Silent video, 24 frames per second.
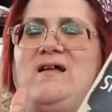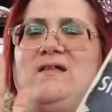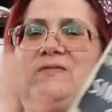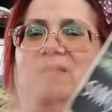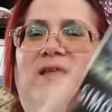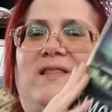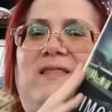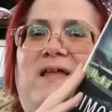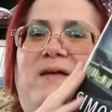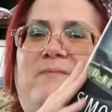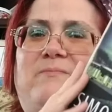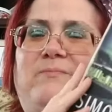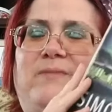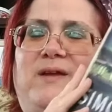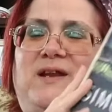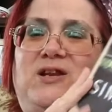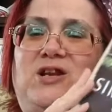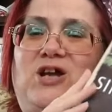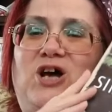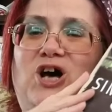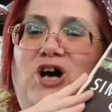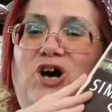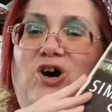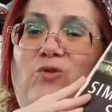then let me
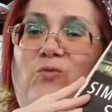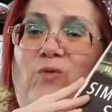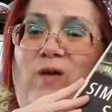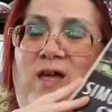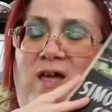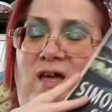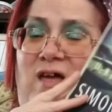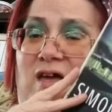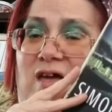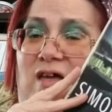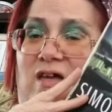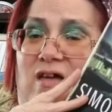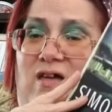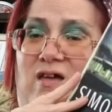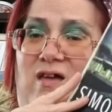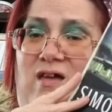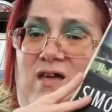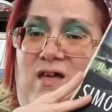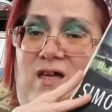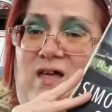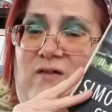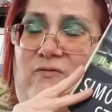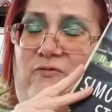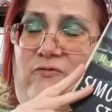know
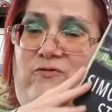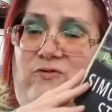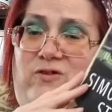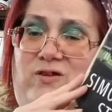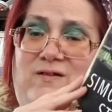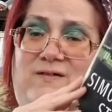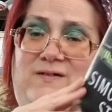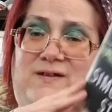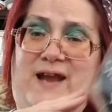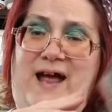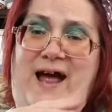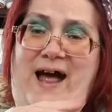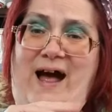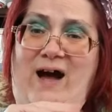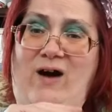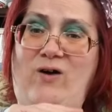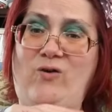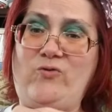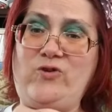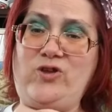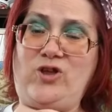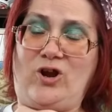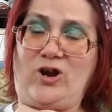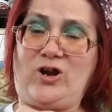if
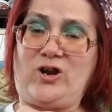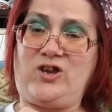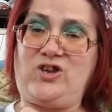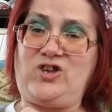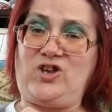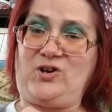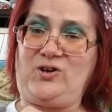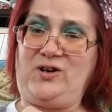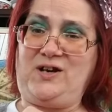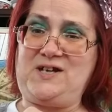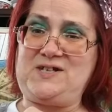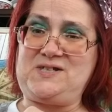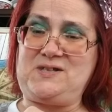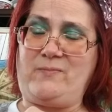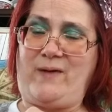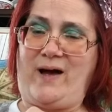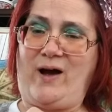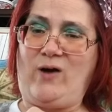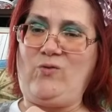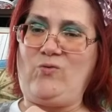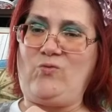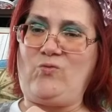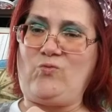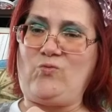now you're curious
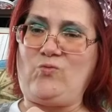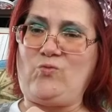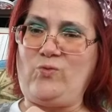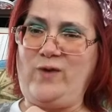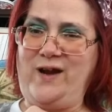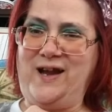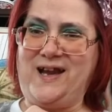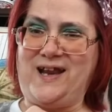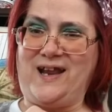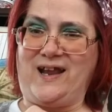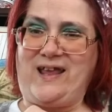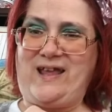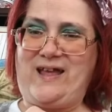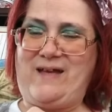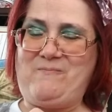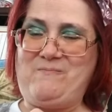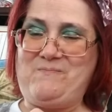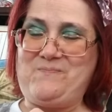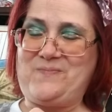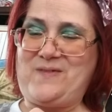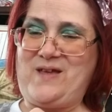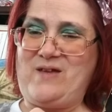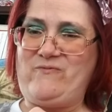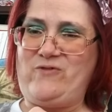about reading it
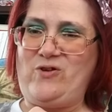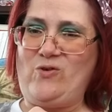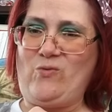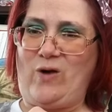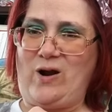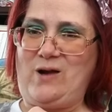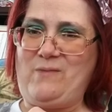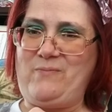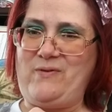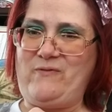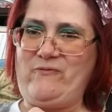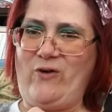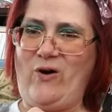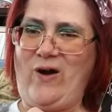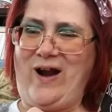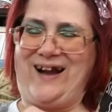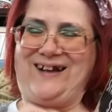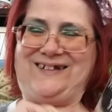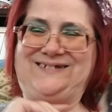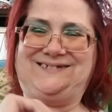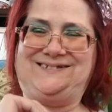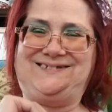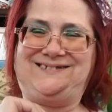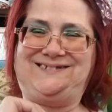if you weren't before.